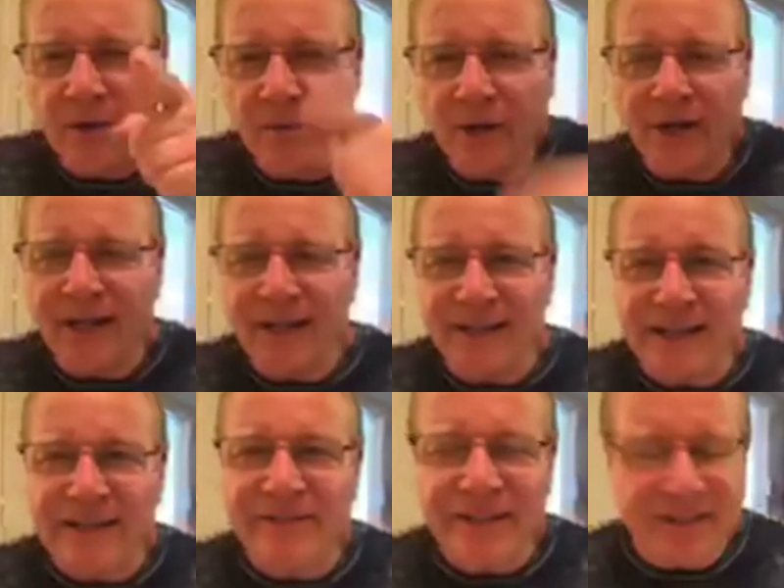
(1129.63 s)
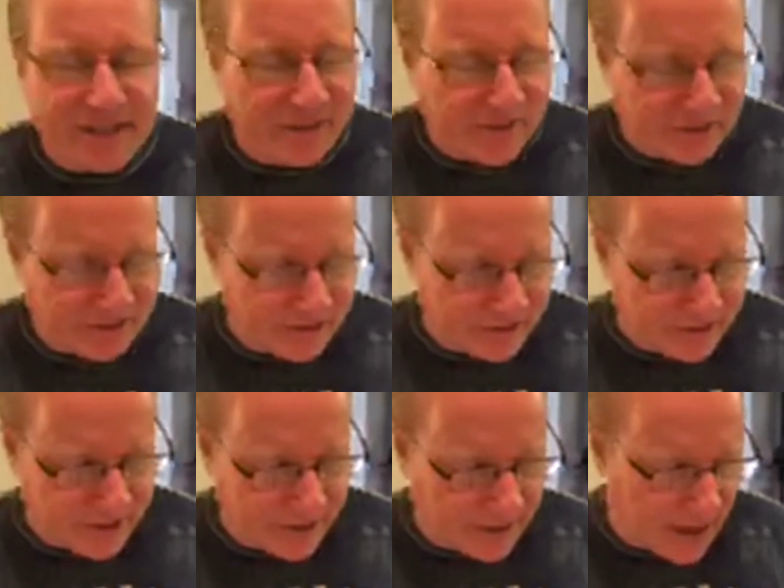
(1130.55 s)
We're going to get a TV series
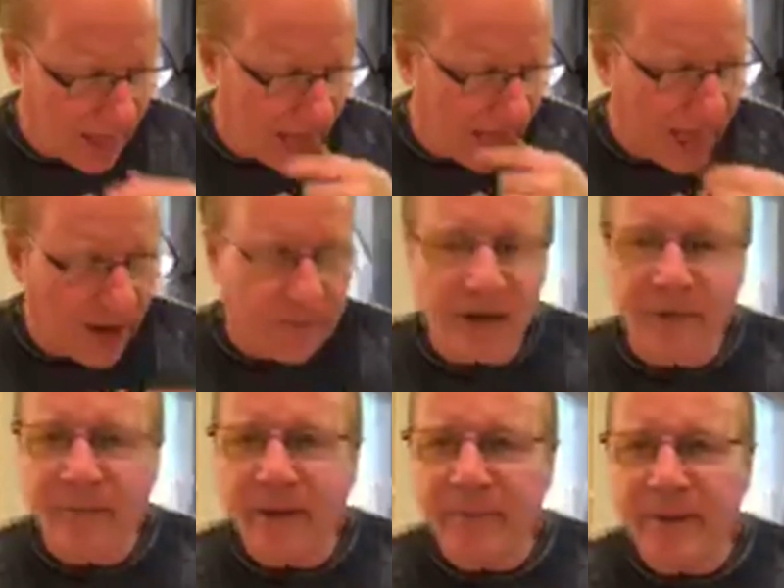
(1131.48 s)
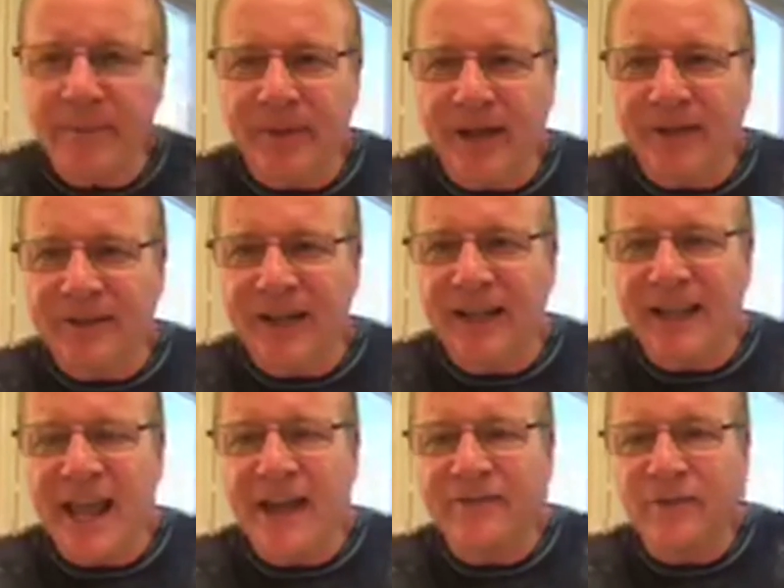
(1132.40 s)
this year, and we're going to make people out there
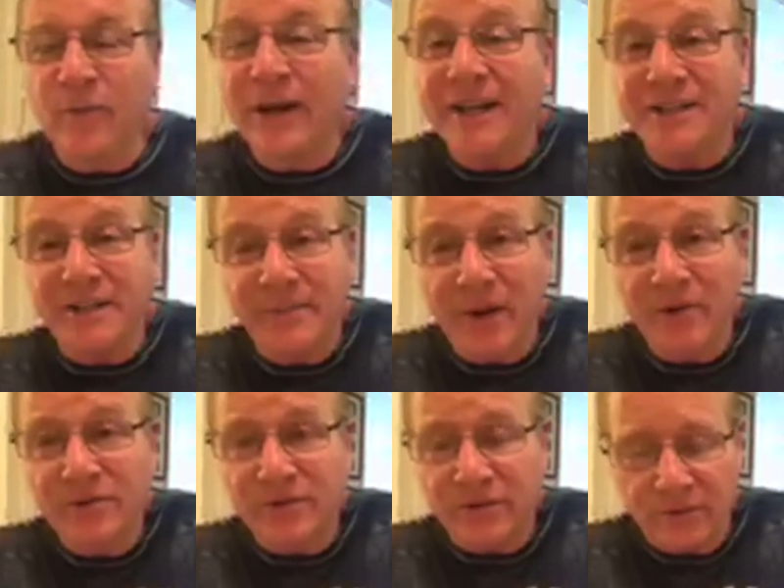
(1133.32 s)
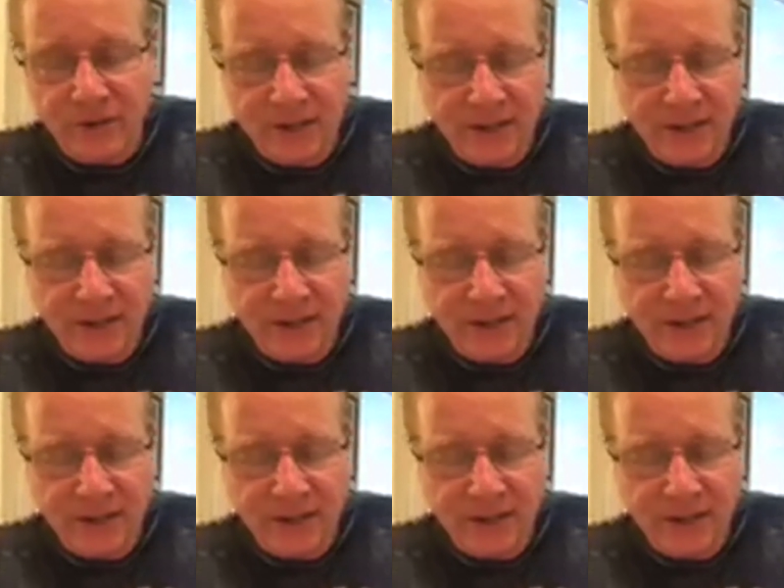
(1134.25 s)
laugh the way they're supposed to.